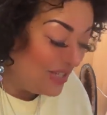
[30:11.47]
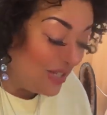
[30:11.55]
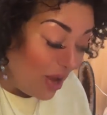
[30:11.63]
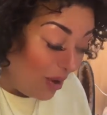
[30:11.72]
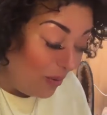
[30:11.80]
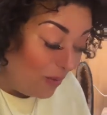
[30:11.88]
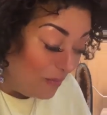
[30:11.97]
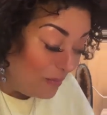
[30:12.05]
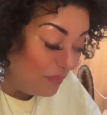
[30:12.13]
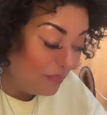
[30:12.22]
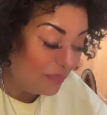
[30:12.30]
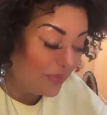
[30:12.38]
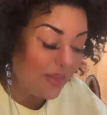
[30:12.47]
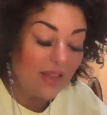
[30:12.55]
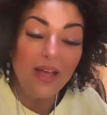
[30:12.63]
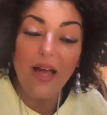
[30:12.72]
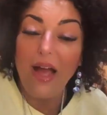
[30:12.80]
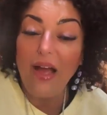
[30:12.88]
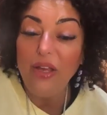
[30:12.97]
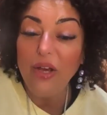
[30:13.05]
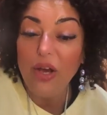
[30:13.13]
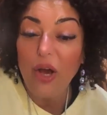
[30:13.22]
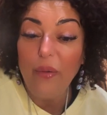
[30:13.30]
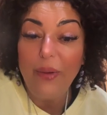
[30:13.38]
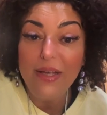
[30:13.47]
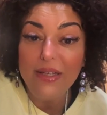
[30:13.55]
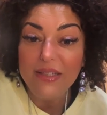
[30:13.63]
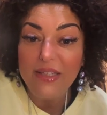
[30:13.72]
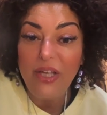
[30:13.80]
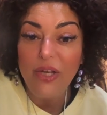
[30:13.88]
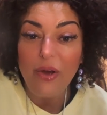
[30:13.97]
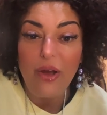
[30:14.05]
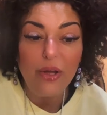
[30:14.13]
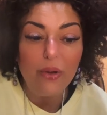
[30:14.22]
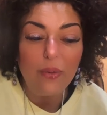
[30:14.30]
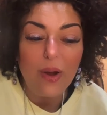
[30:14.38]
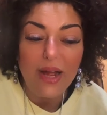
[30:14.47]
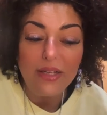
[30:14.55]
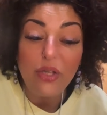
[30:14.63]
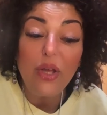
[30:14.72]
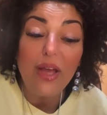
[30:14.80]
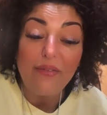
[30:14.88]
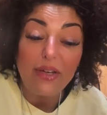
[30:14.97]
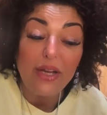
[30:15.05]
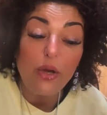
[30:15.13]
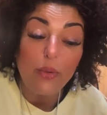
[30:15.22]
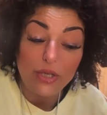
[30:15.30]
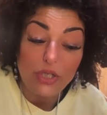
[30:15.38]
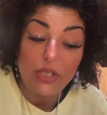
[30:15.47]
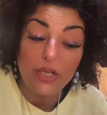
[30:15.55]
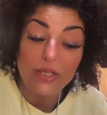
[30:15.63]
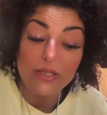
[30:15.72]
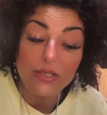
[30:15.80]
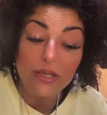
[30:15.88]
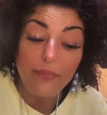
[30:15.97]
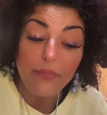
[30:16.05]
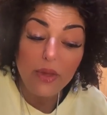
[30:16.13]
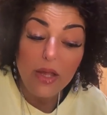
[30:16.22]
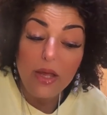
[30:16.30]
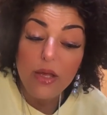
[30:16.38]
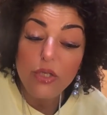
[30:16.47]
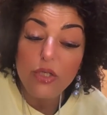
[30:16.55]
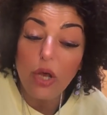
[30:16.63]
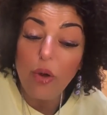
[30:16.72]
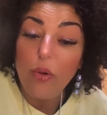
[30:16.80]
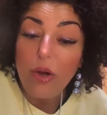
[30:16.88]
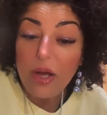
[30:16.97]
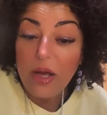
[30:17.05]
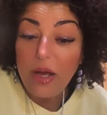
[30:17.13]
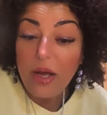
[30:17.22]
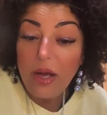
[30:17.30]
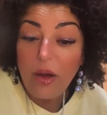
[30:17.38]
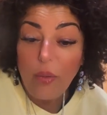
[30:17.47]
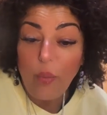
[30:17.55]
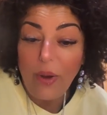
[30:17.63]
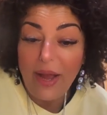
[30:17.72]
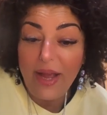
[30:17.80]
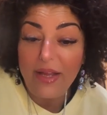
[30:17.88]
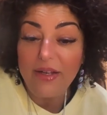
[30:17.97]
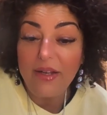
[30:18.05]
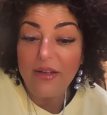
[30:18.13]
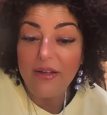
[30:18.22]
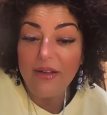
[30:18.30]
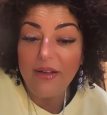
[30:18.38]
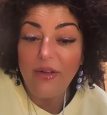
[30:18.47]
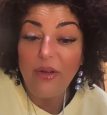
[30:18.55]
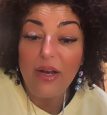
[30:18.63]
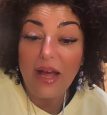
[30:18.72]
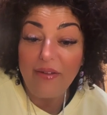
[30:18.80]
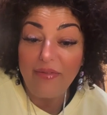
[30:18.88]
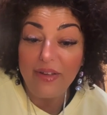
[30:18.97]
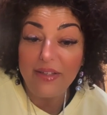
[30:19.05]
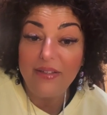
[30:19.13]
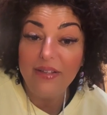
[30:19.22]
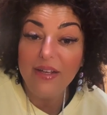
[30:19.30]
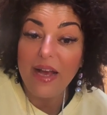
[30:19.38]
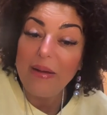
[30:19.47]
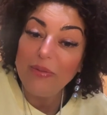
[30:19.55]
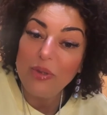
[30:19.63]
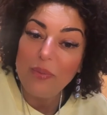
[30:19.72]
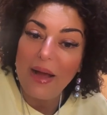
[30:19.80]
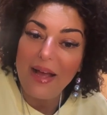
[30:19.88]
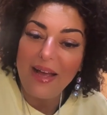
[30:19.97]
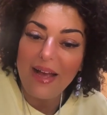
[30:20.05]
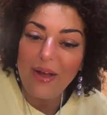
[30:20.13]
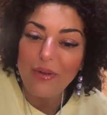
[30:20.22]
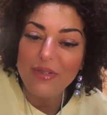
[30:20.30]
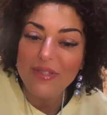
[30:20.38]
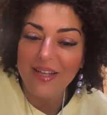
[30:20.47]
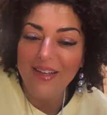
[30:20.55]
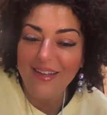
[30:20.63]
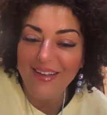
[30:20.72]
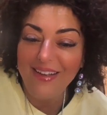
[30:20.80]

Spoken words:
So, how are you going? Are you going all right? Do you have any questions? So, when you love it, come to my house.